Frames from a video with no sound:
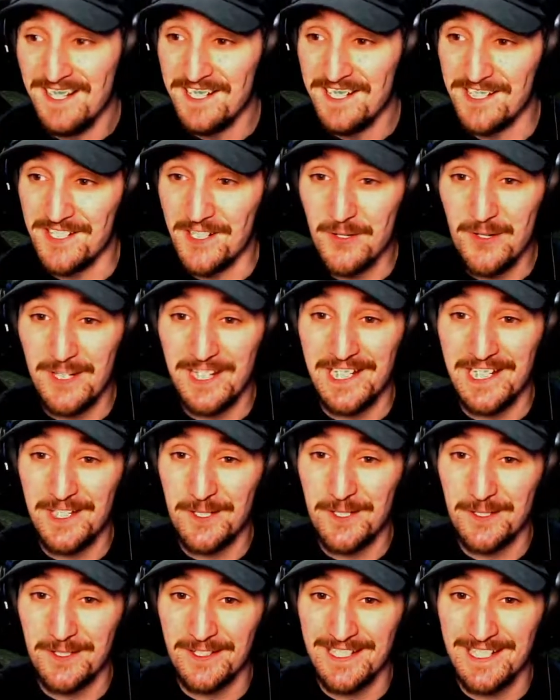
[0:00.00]

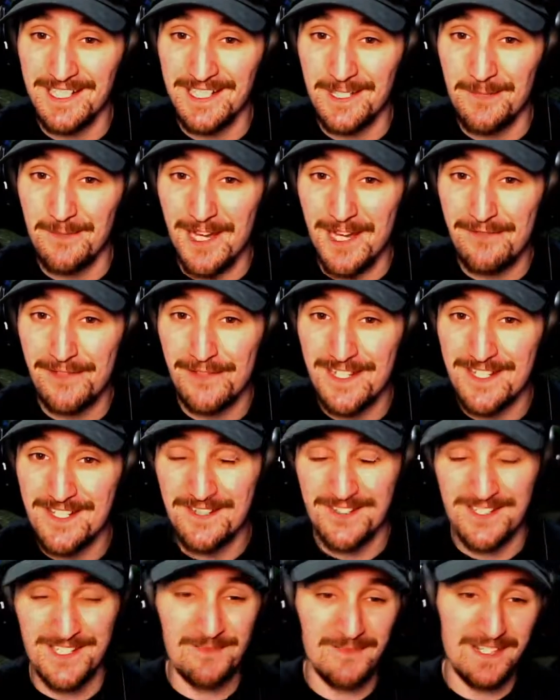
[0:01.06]
hitter getting in my face
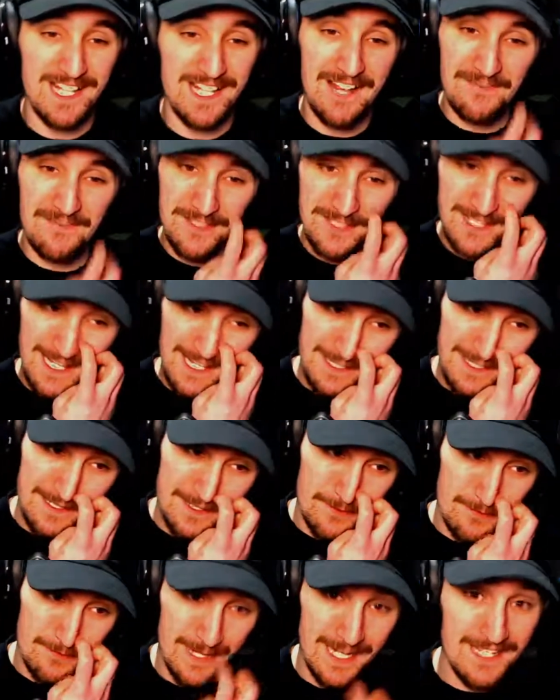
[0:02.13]
or something after
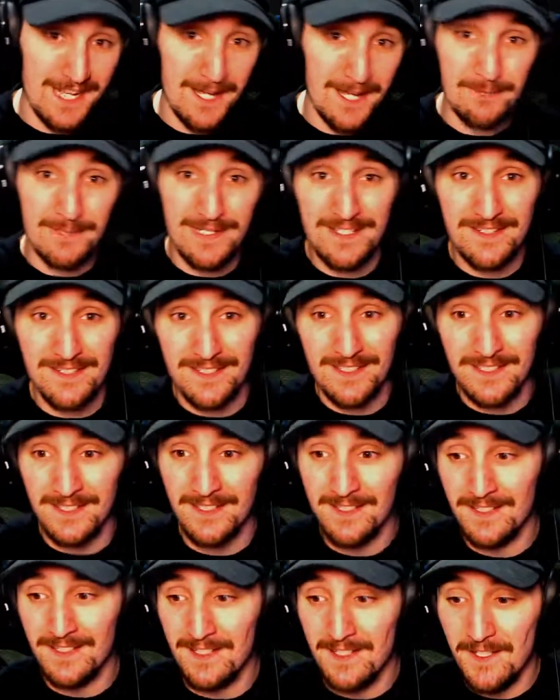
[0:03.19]
that, might not be the
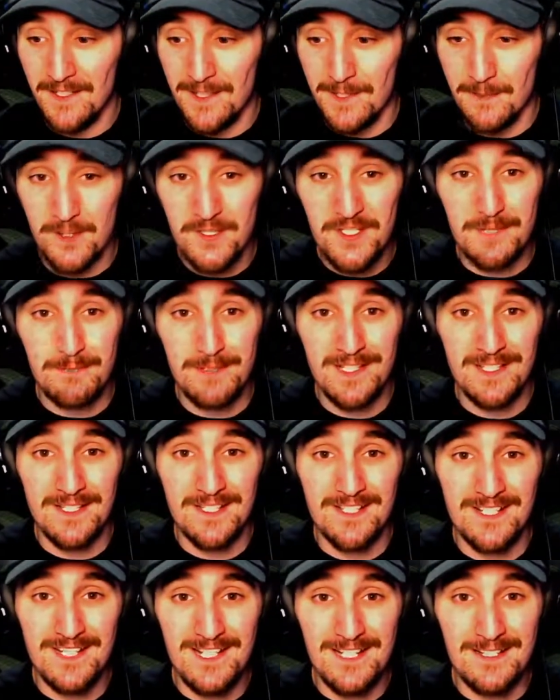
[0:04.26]
most
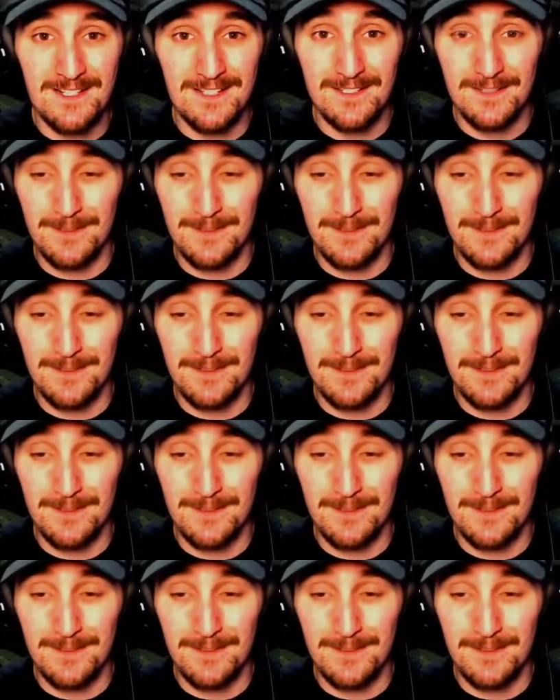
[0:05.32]
appealing thing,